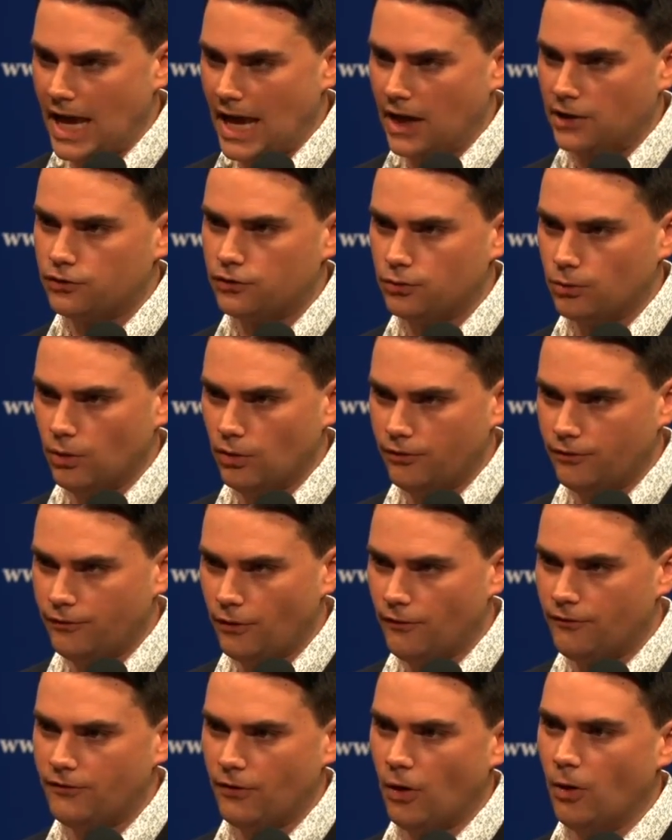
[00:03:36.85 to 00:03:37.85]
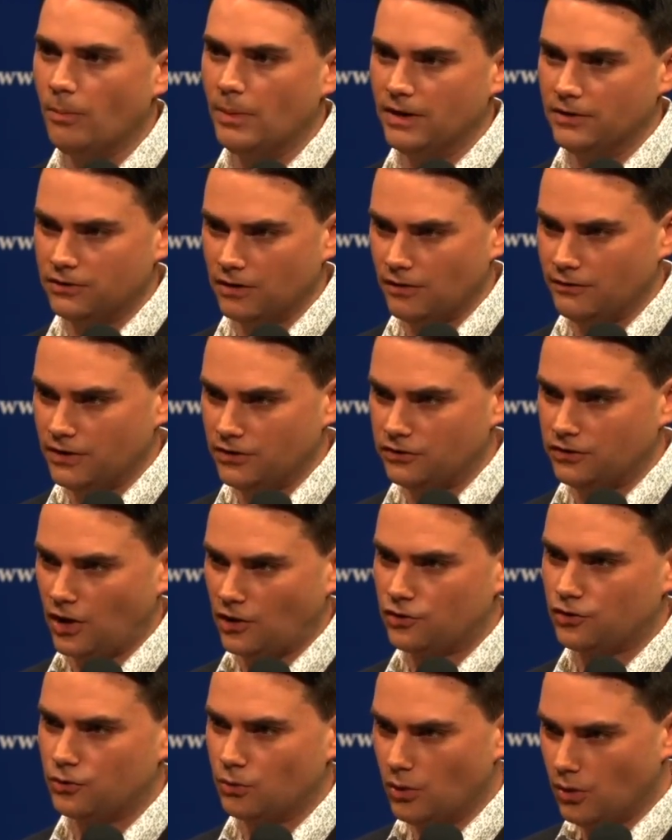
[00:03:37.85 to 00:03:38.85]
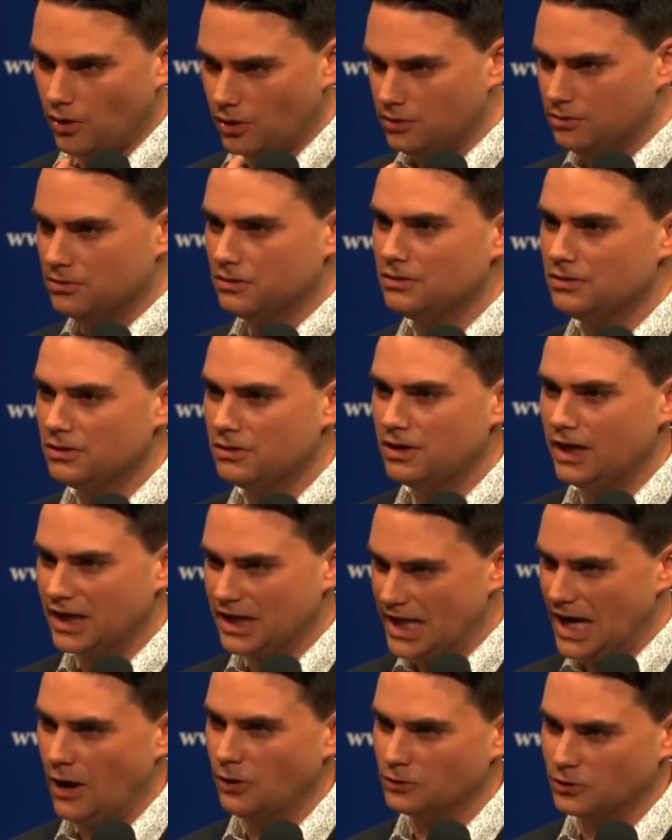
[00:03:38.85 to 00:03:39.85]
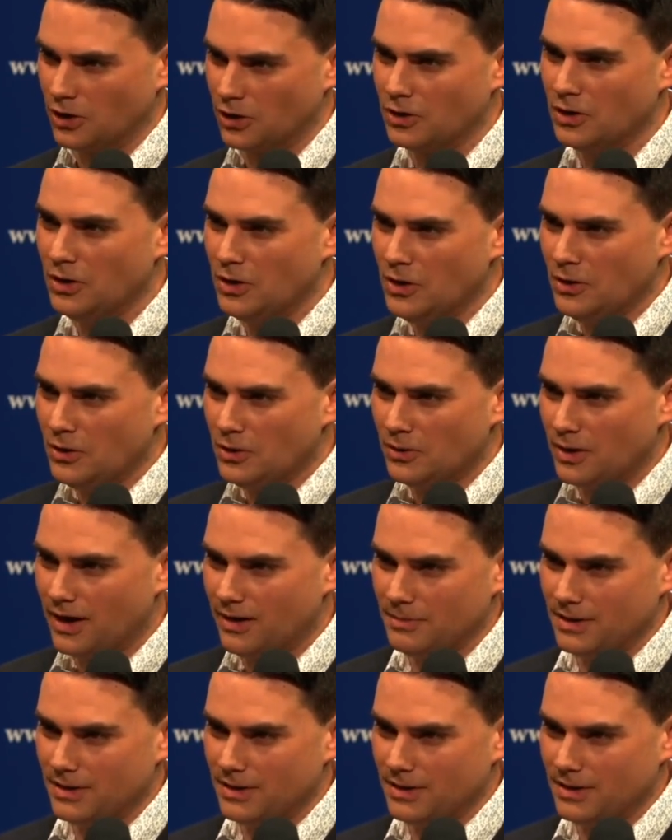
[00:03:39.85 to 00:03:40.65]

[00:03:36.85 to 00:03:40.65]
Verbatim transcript: actual fulfillment of a sexual encounter, right?